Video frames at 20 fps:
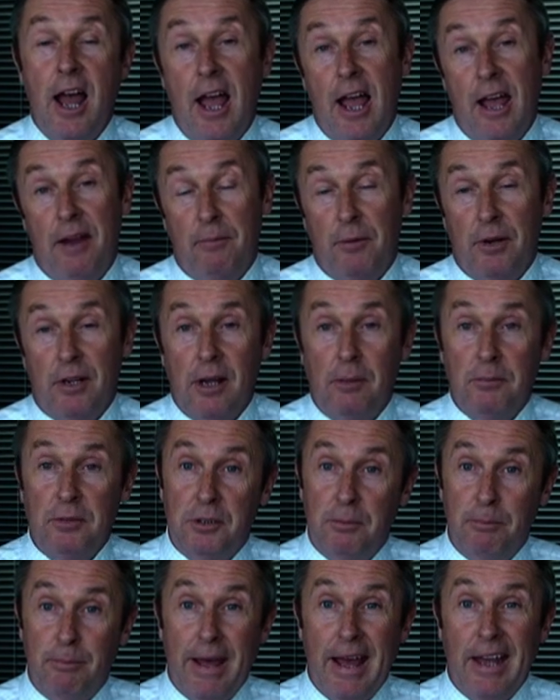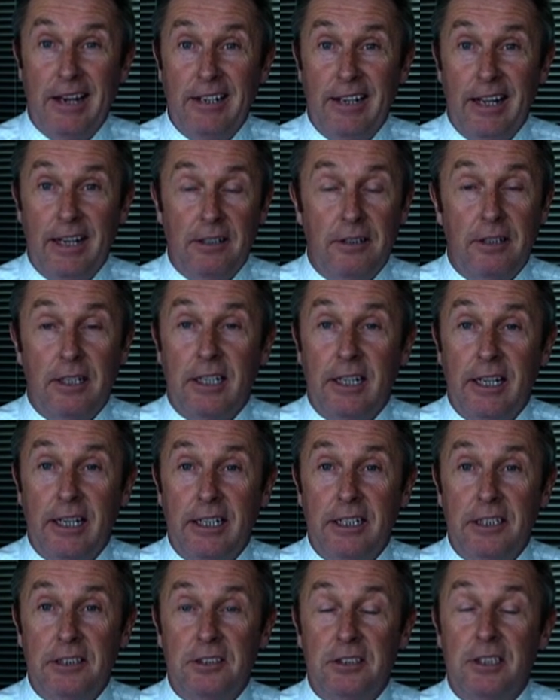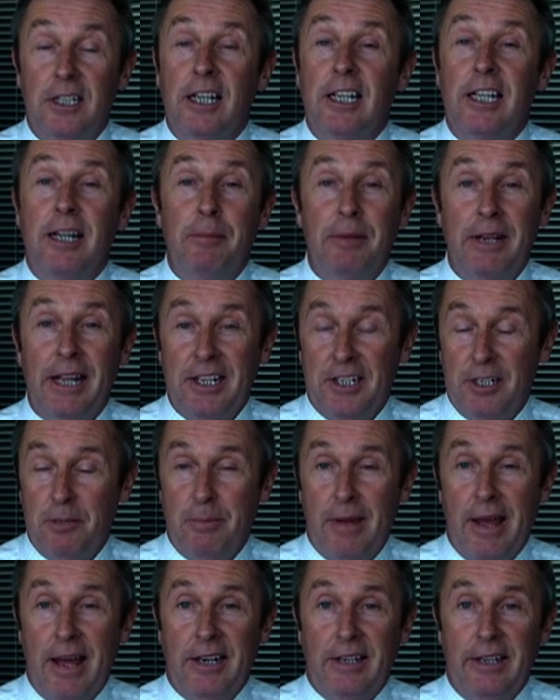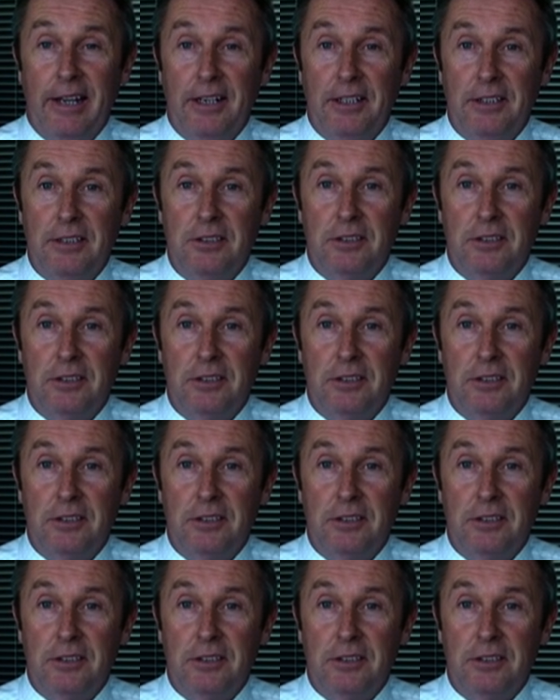And when it comes to bad debt, the key is eliminate your bad debt.